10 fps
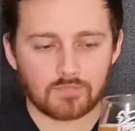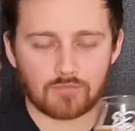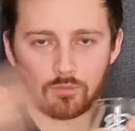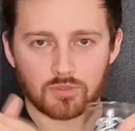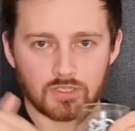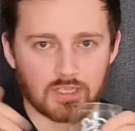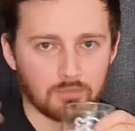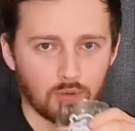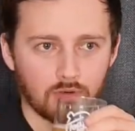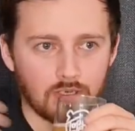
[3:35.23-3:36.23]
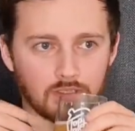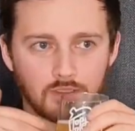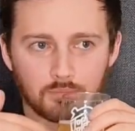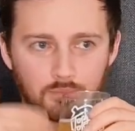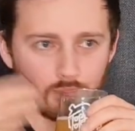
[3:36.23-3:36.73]
And then once you kind of pour it in and
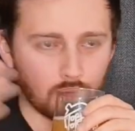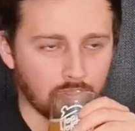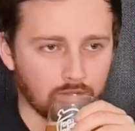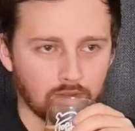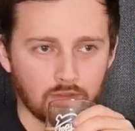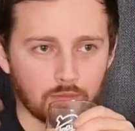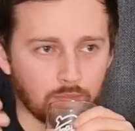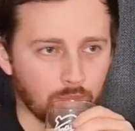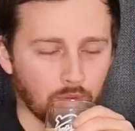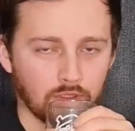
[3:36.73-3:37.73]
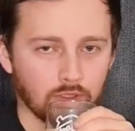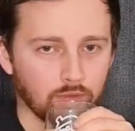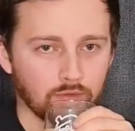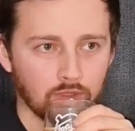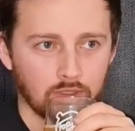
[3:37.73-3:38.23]
you put it on, you know, put your
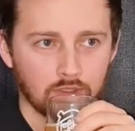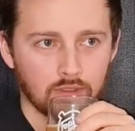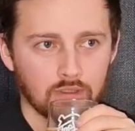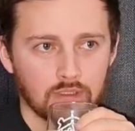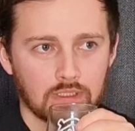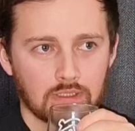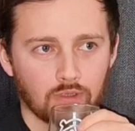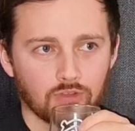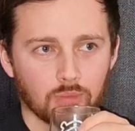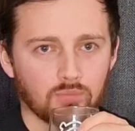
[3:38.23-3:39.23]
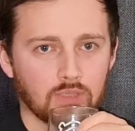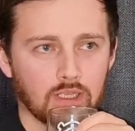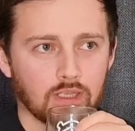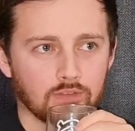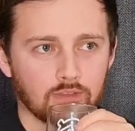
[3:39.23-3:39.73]
nose on top of the
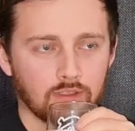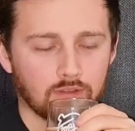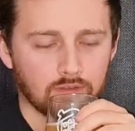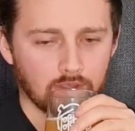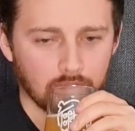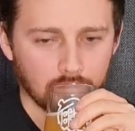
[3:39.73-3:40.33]
glass, it's